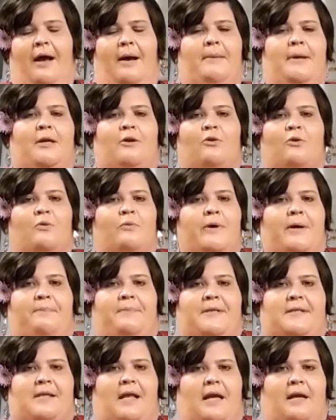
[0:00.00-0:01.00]
I mean, Cool
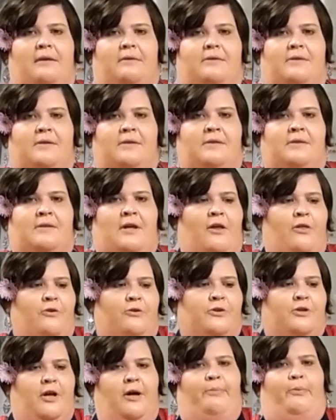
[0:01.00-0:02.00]
Whip is like
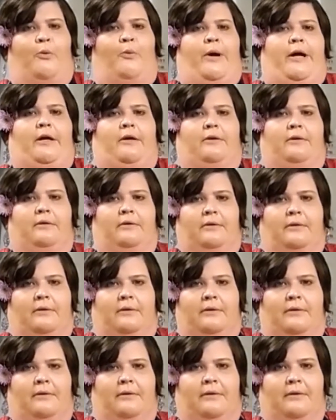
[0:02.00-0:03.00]
Southern Tupperware.
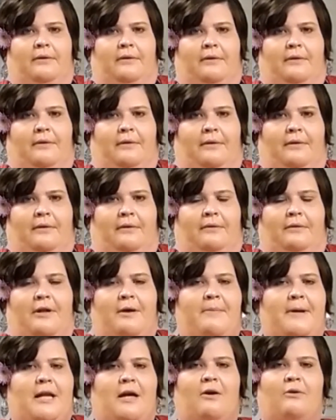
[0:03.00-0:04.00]

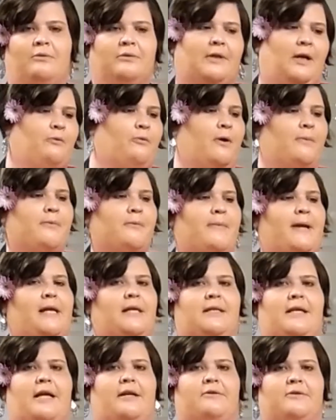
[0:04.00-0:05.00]
Nobody owns like Rubbermaid
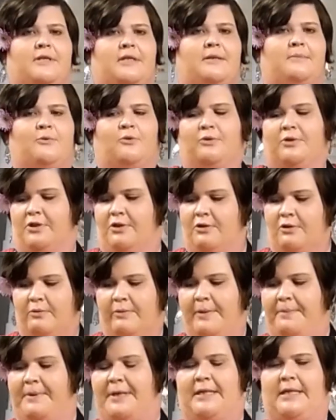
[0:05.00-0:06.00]
containers anymore. It's
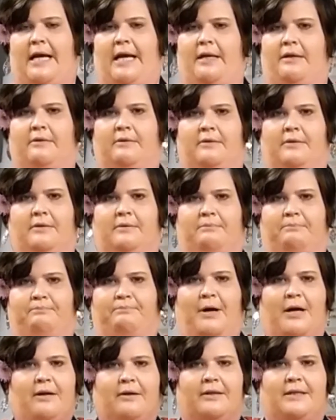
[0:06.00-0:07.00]
Cool Whip containers,
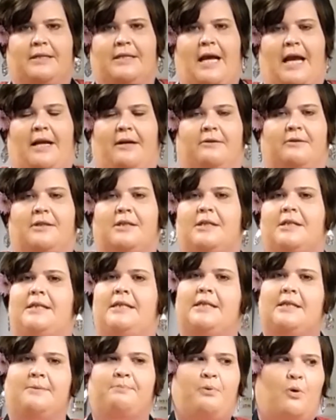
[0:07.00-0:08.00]
butter containers. It's
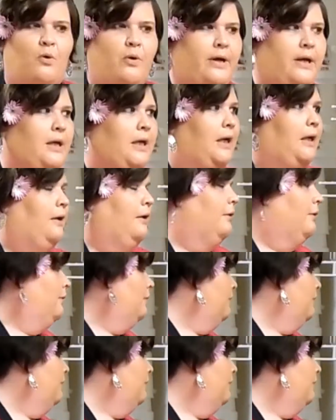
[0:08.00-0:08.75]
disappointing.